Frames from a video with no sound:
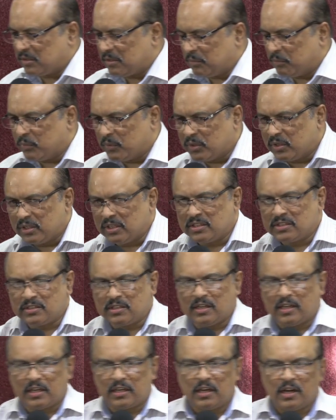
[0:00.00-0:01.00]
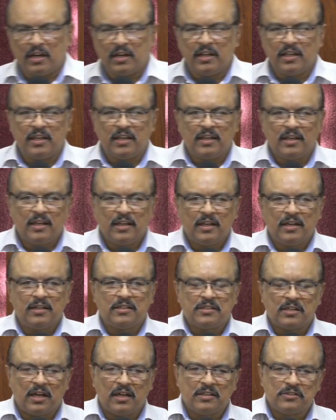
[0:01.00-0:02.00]
your word is like honey,
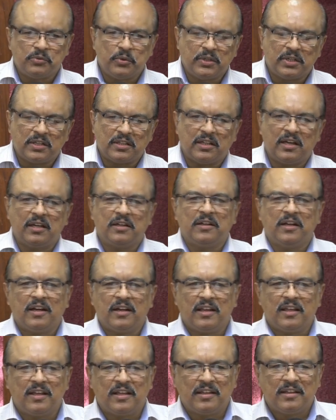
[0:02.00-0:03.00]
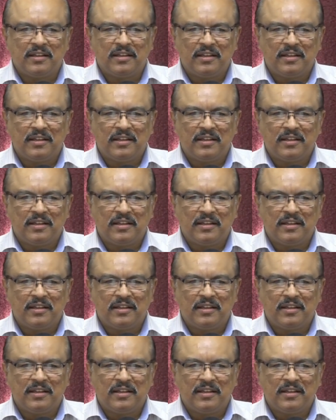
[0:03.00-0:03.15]
it's sweeter than honey